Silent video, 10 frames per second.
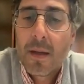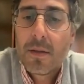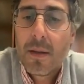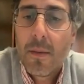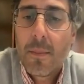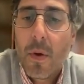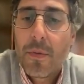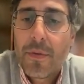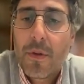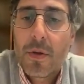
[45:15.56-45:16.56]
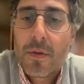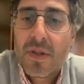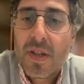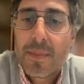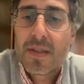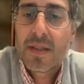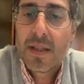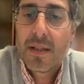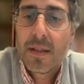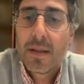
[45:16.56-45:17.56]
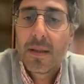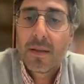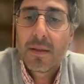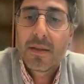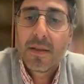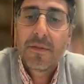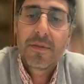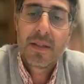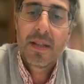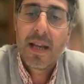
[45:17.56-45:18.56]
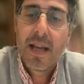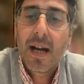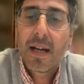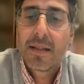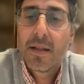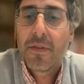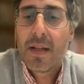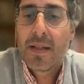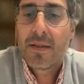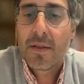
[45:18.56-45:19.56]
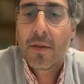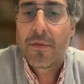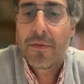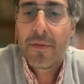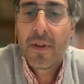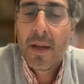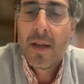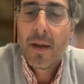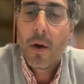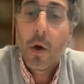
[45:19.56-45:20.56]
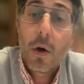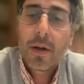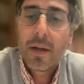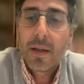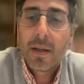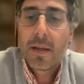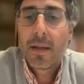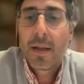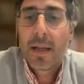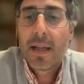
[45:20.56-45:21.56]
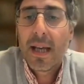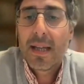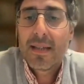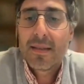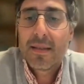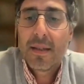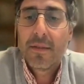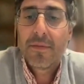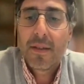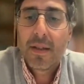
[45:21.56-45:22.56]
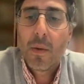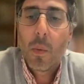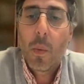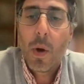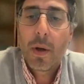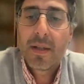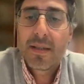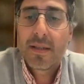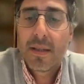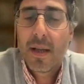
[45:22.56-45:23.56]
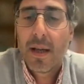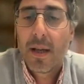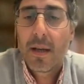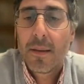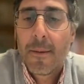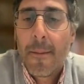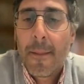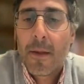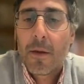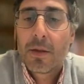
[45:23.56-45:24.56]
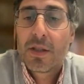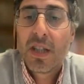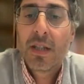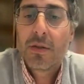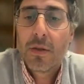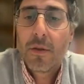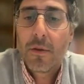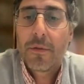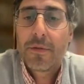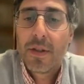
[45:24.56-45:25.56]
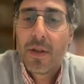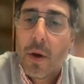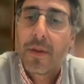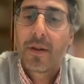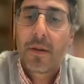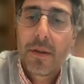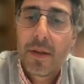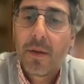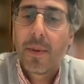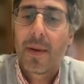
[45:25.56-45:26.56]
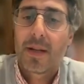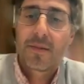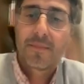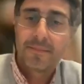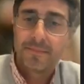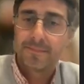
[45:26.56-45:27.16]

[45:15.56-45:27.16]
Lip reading: both concepts, if they are different or in any case, if one is the continuity of the other. Thank you very much.